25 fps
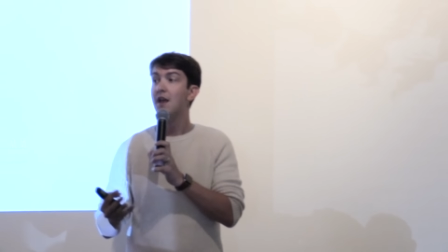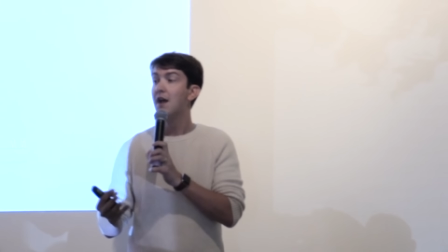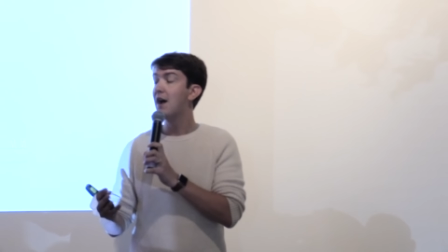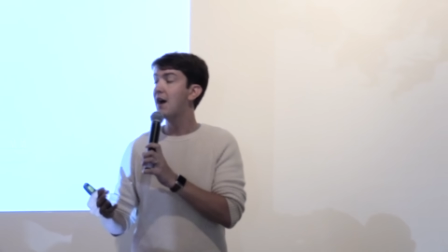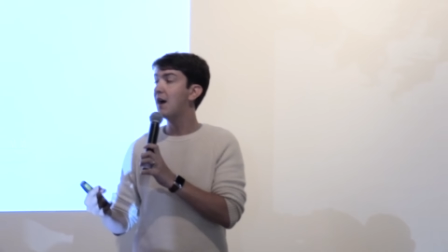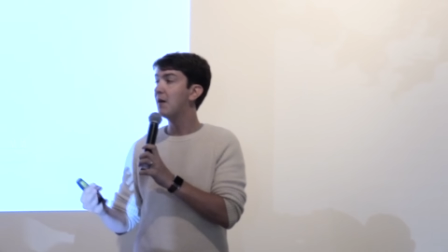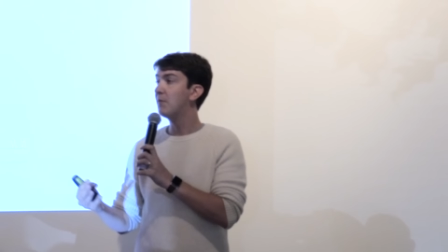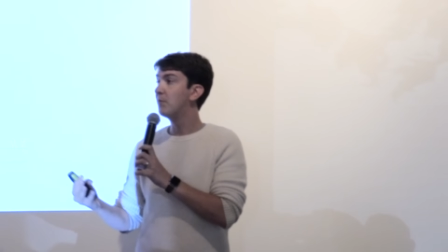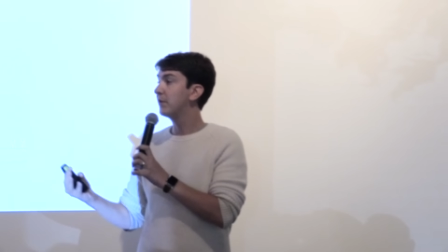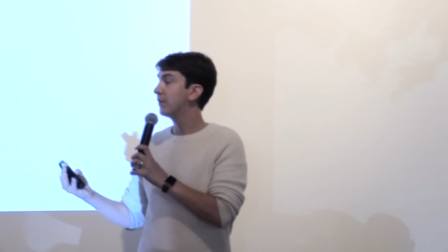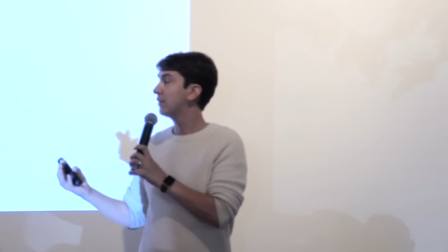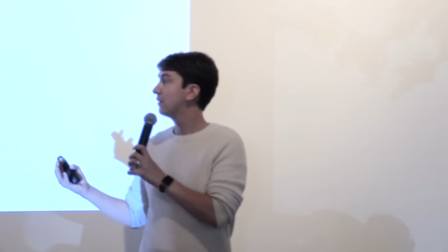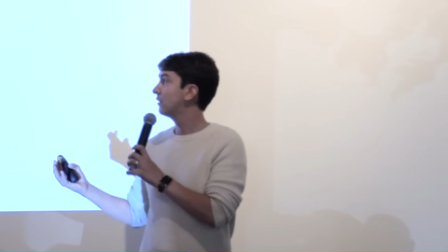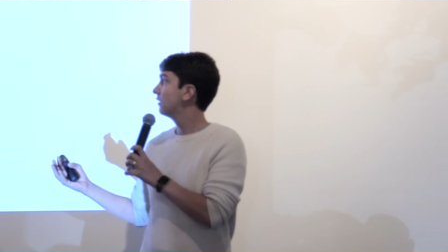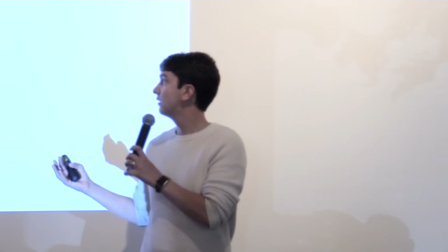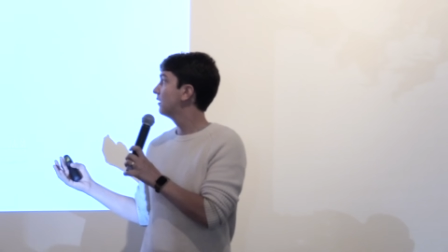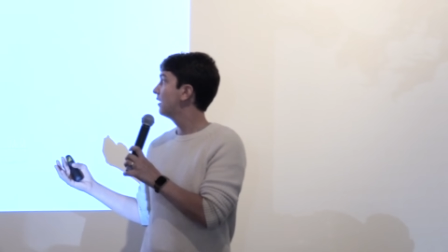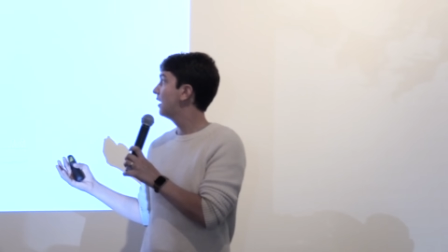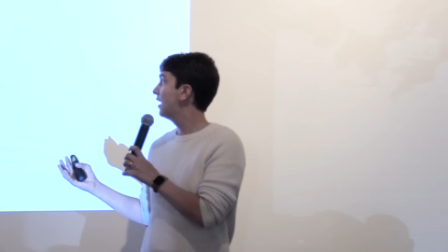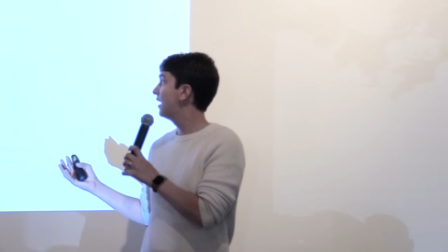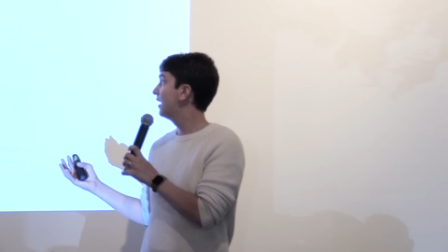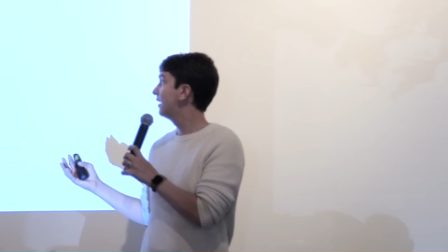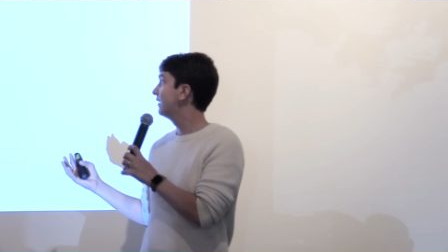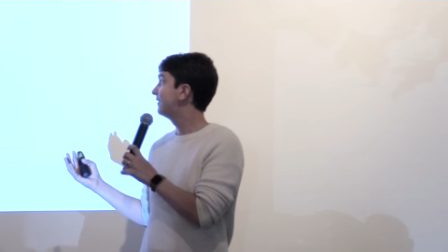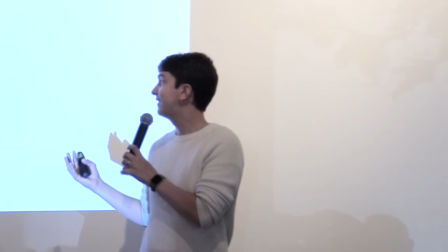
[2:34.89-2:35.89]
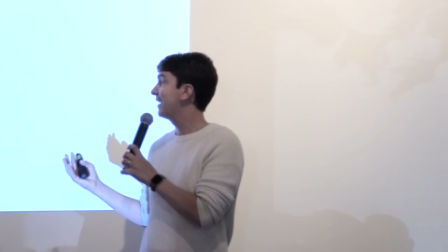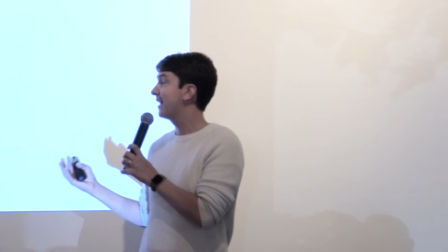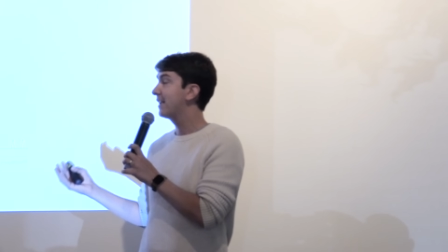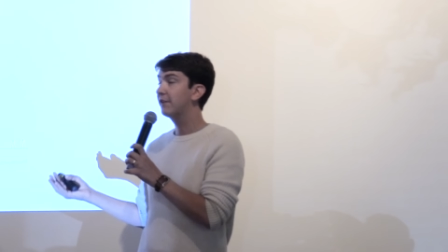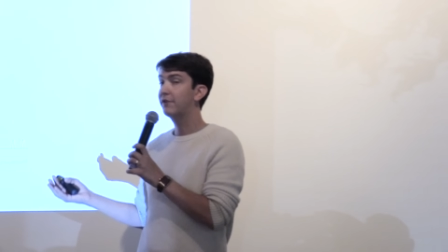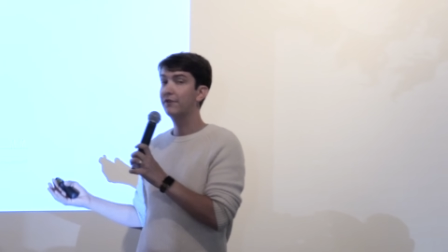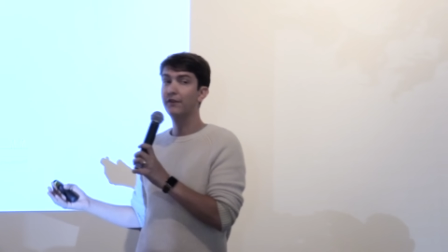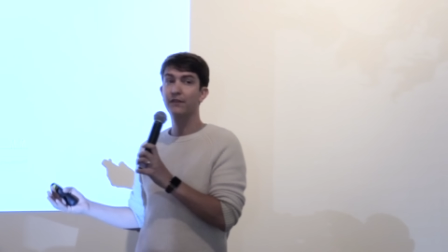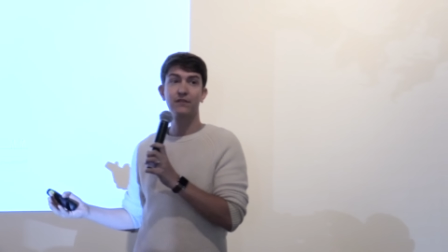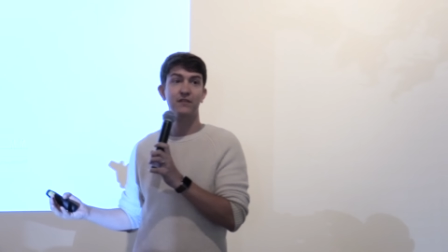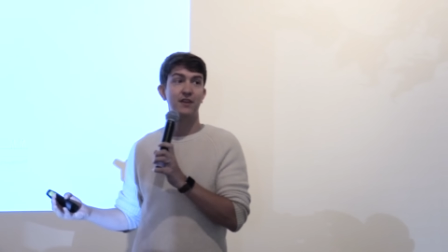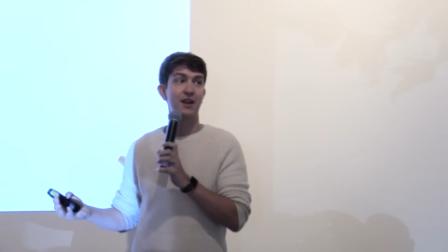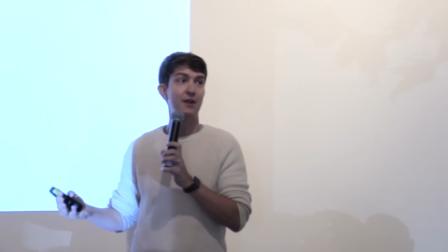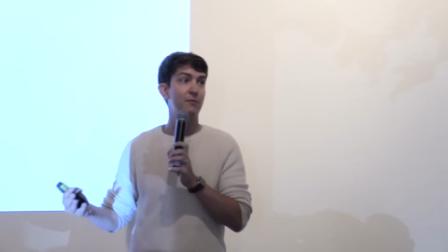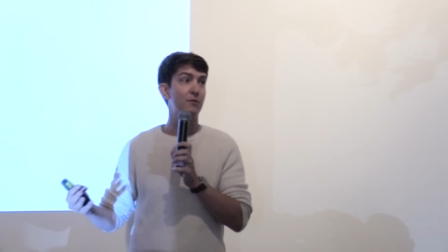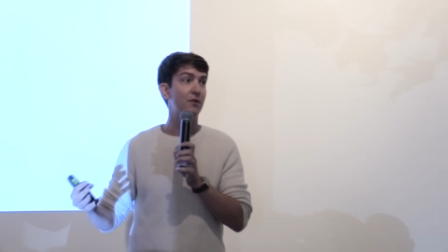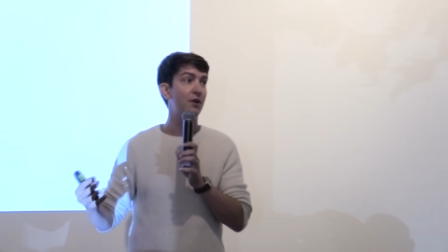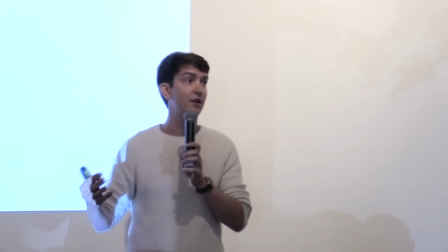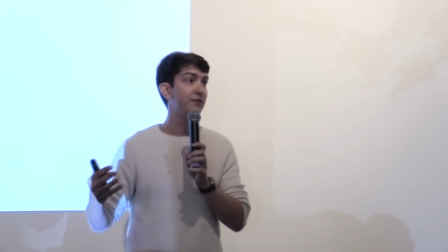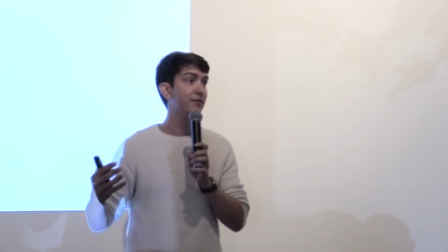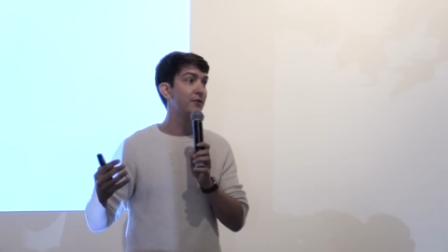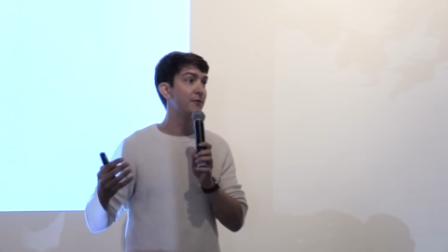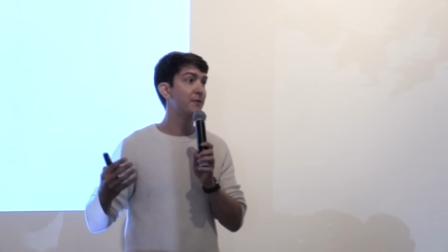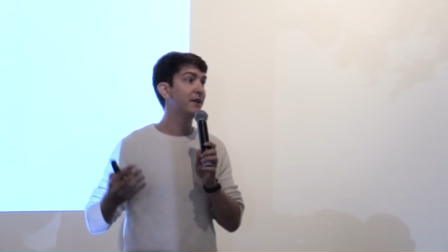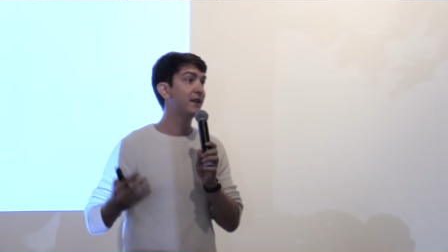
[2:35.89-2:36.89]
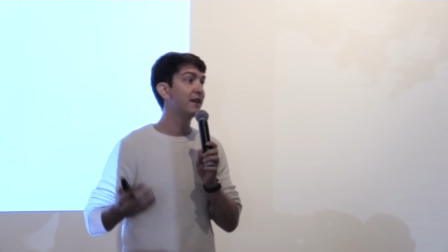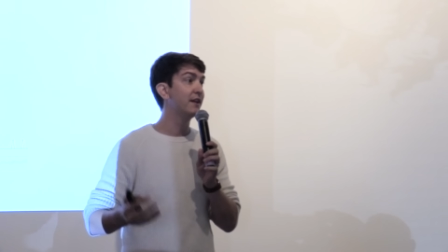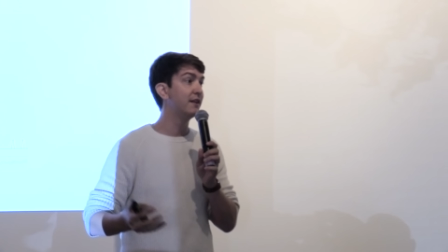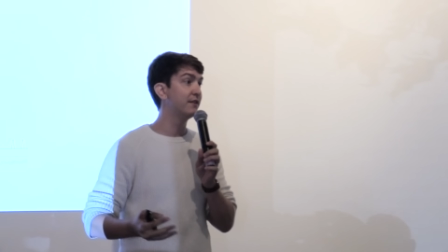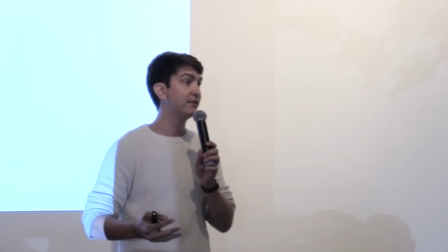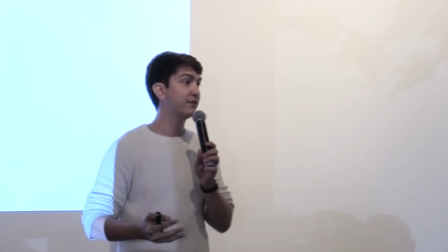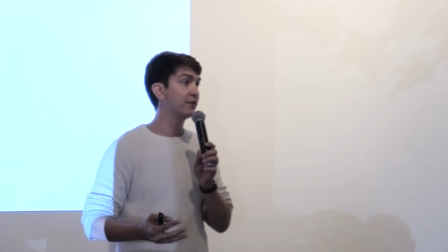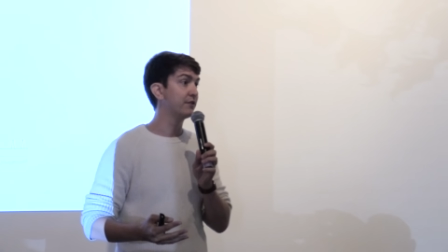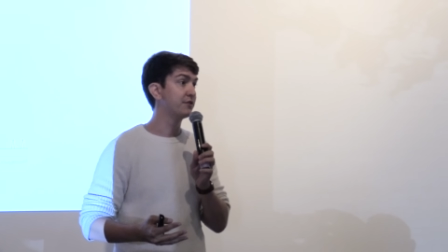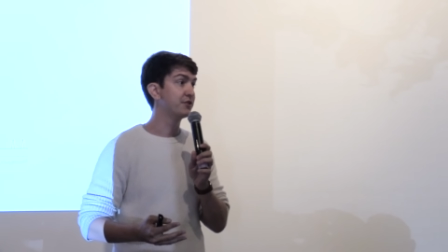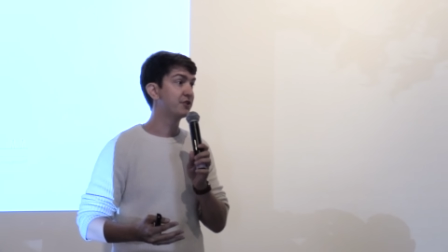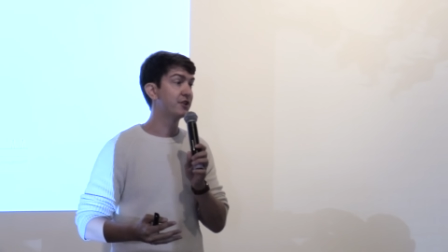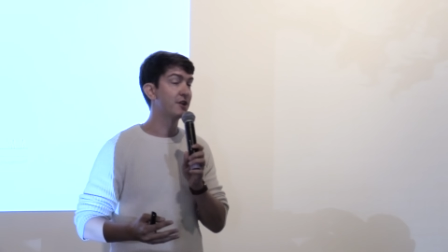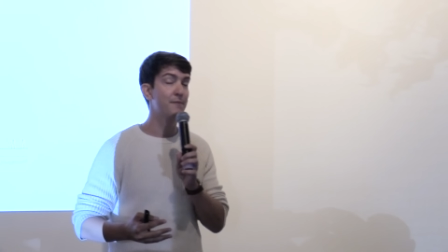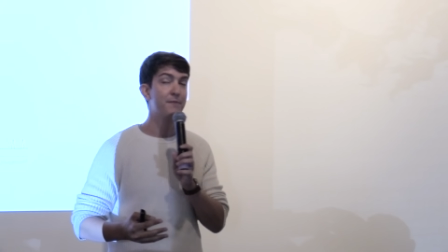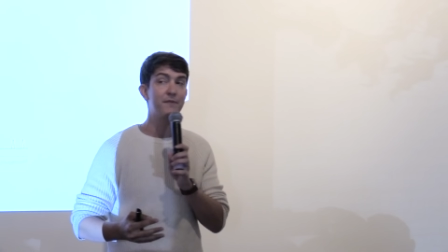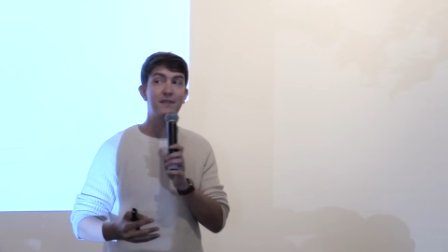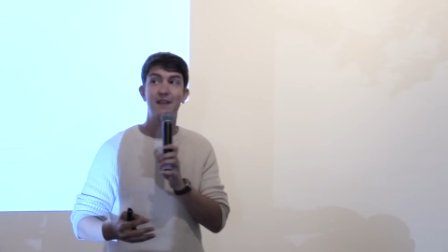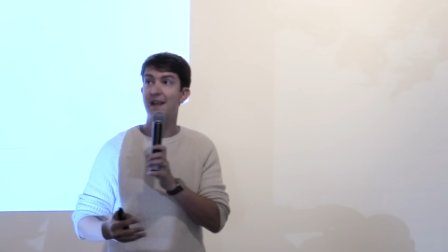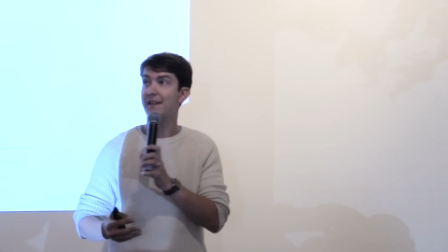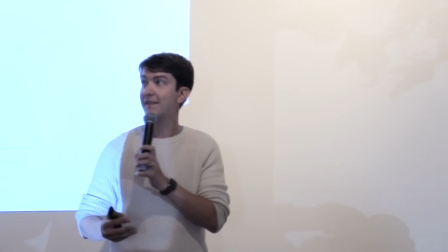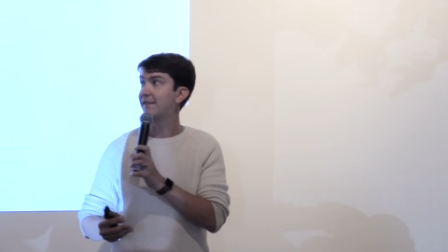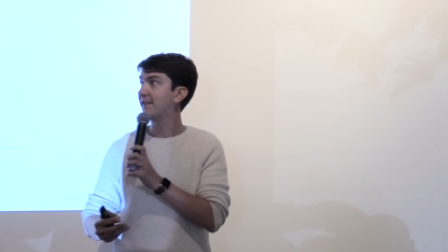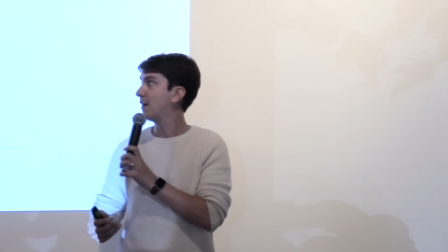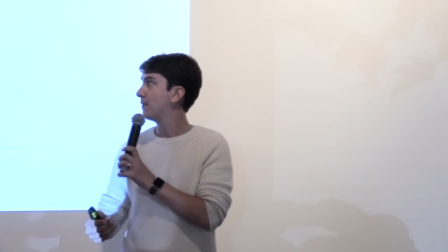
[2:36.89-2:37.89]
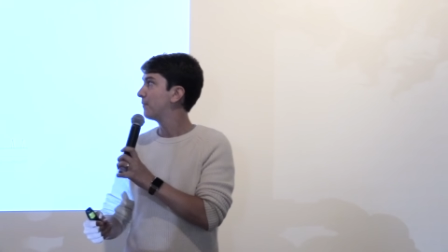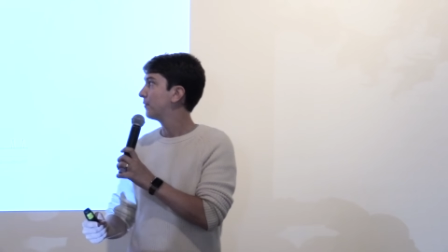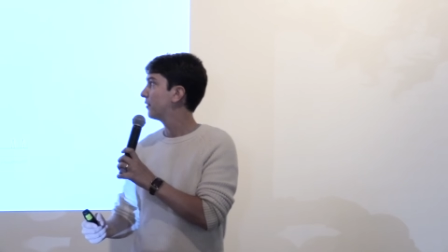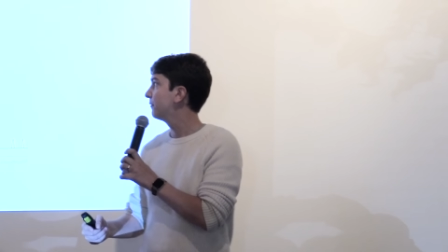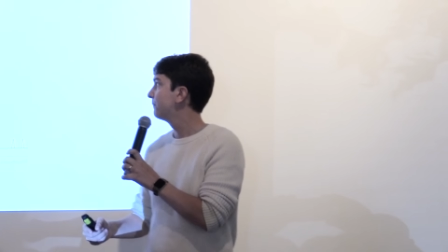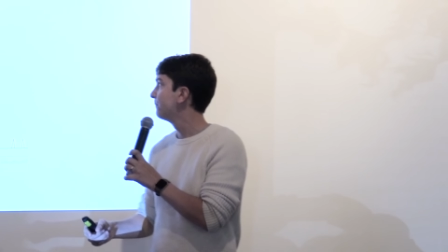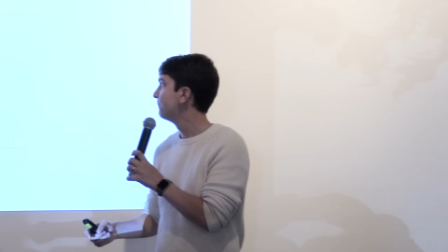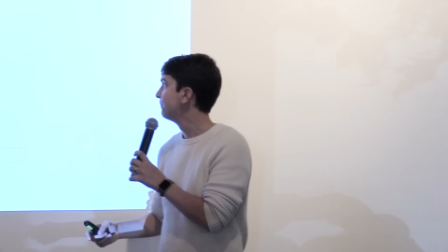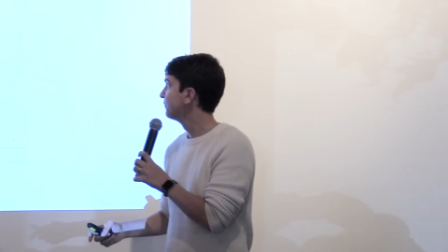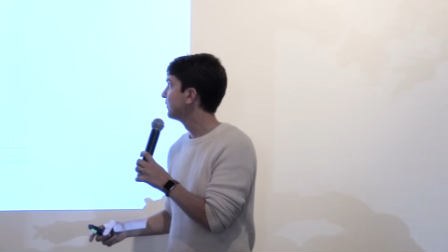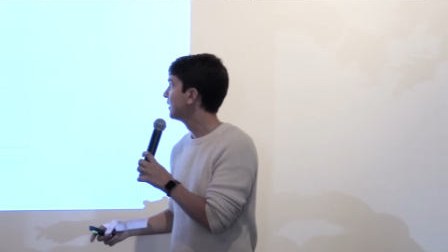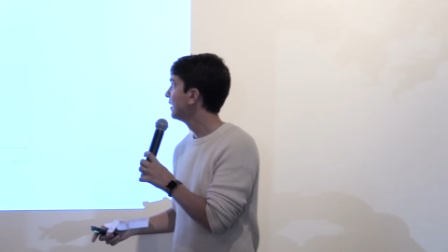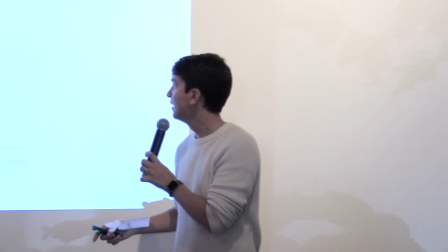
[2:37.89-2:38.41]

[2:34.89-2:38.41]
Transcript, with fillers: Dan, Chris, and I were all doing internships that summer.